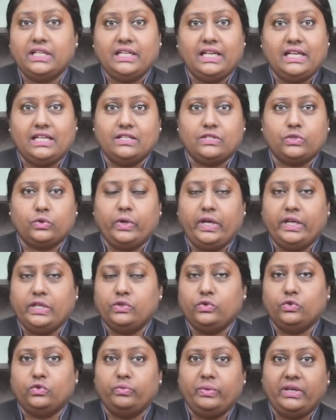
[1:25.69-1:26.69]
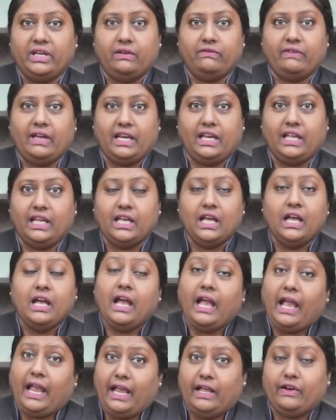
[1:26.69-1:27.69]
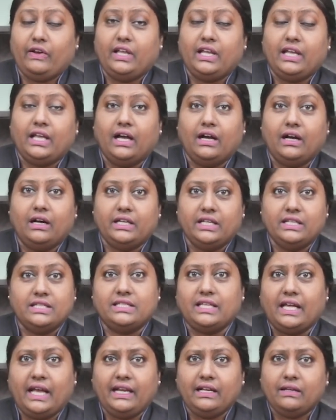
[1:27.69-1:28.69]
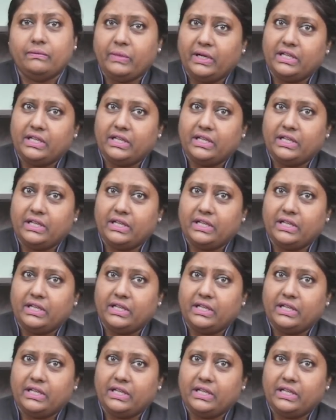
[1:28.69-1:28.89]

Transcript: and it is going to be very airy inside,